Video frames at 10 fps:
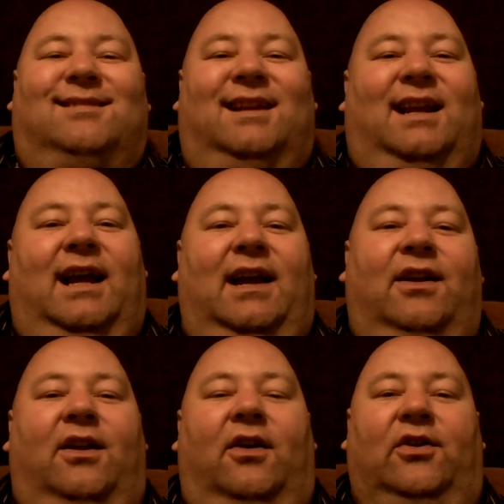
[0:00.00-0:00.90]
G'day,
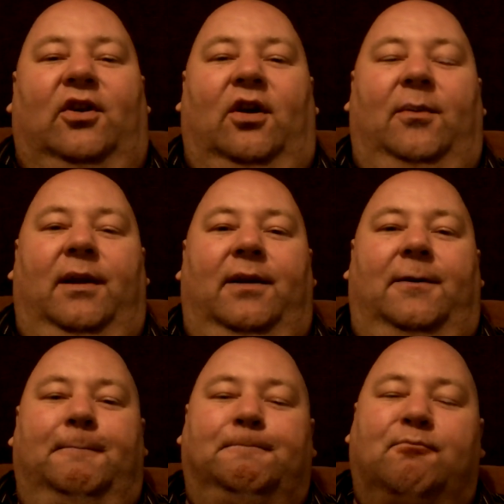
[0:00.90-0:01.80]
Knightyme here.
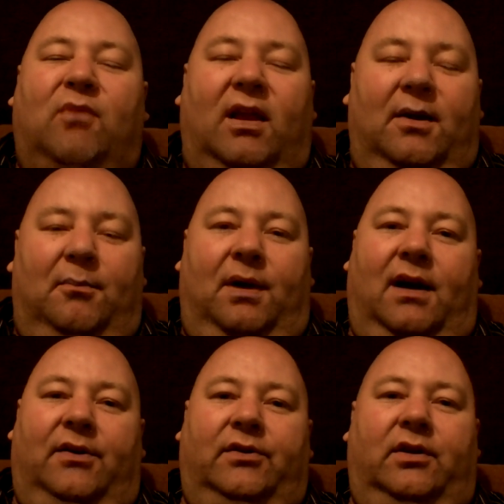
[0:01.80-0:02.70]

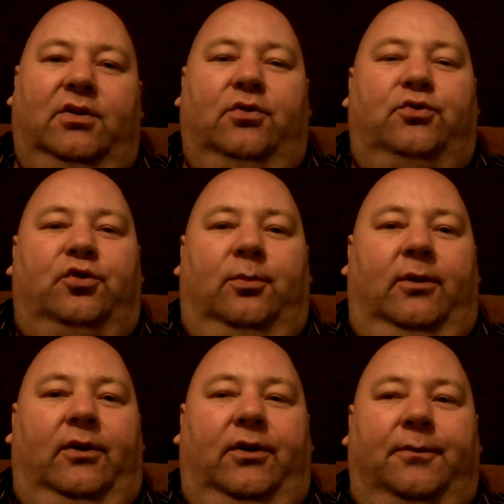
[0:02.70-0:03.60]
Masked
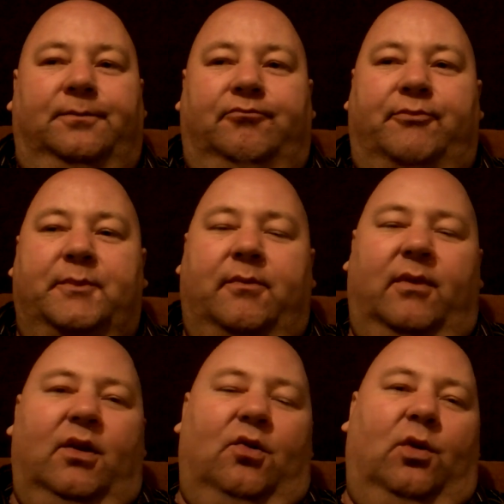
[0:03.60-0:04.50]
YouTubers.
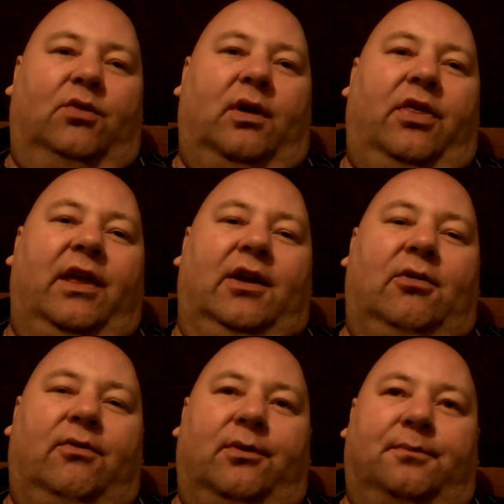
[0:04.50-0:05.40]
What do I think
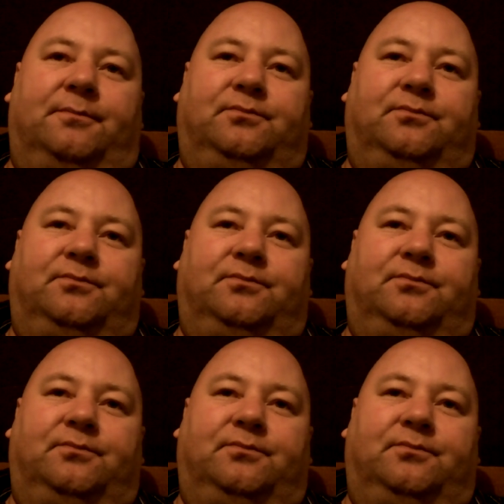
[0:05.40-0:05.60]
of them?